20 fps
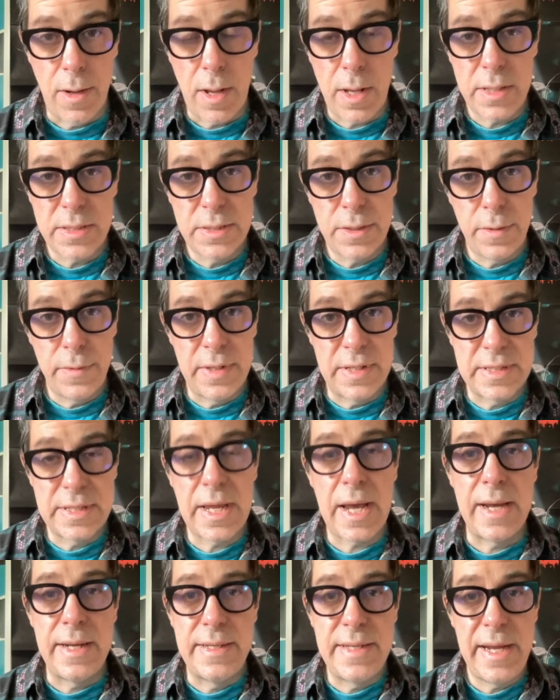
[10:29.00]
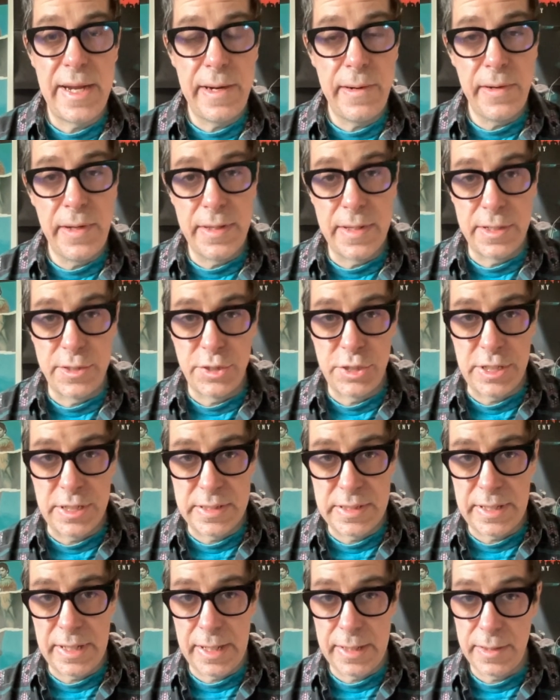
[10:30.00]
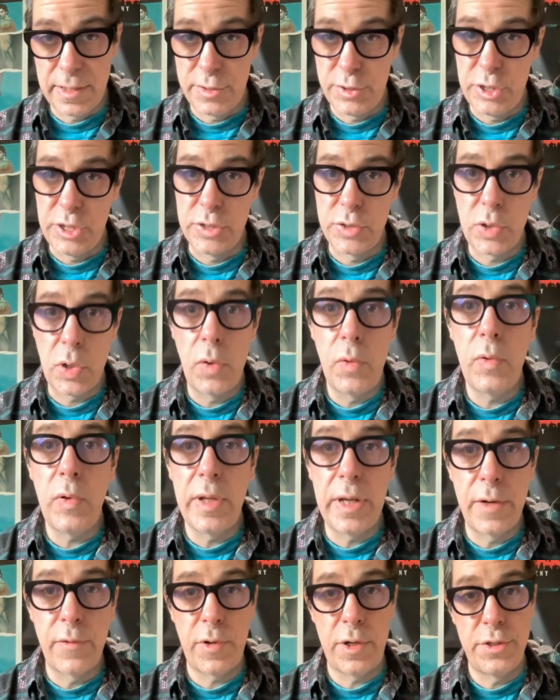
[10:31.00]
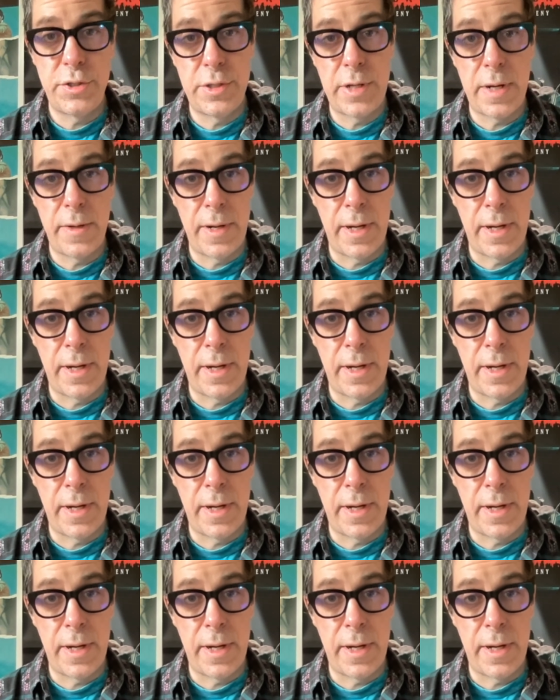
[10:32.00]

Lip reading: also this guy Terry that she's seeing that she's totally crushed out